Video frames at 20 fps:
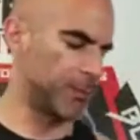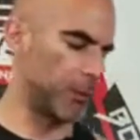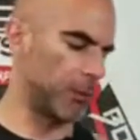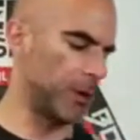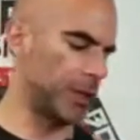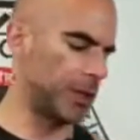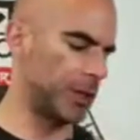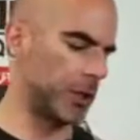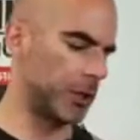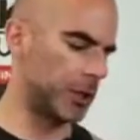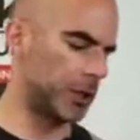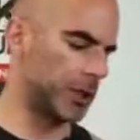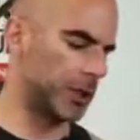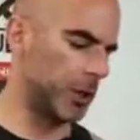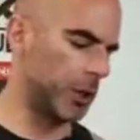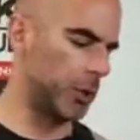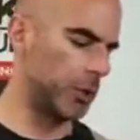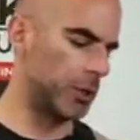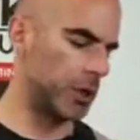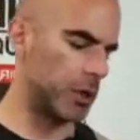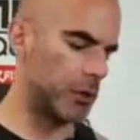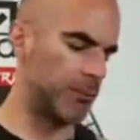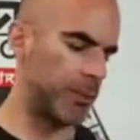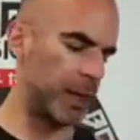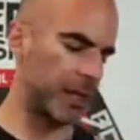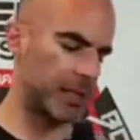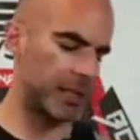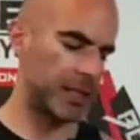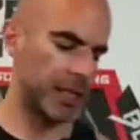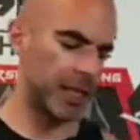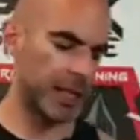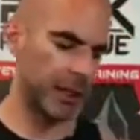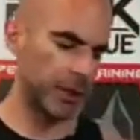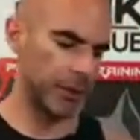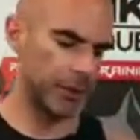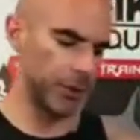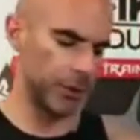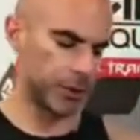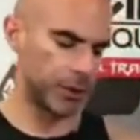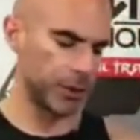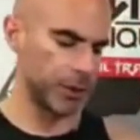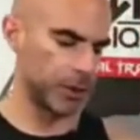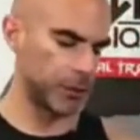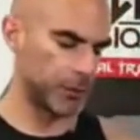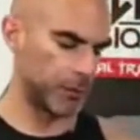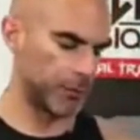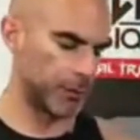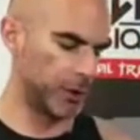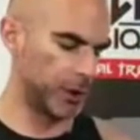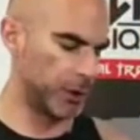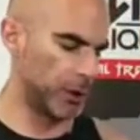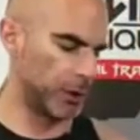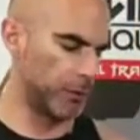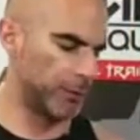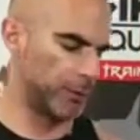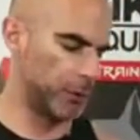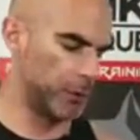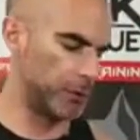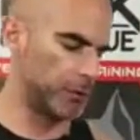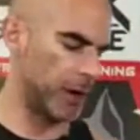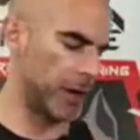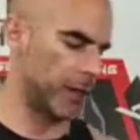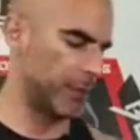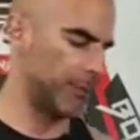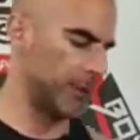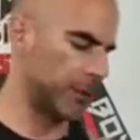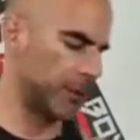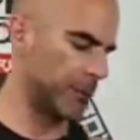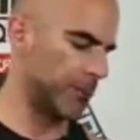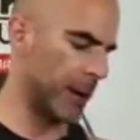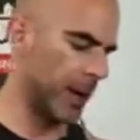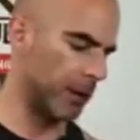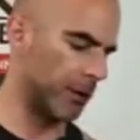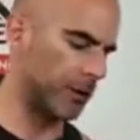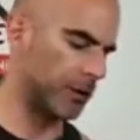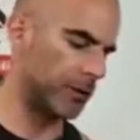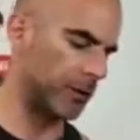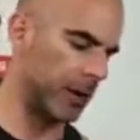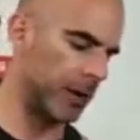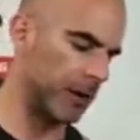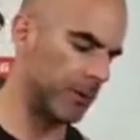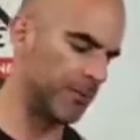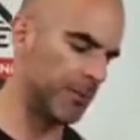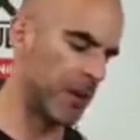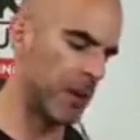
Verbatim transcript: but research shows it's best to get your nutrients from real whole foods rather than pills and powders, right?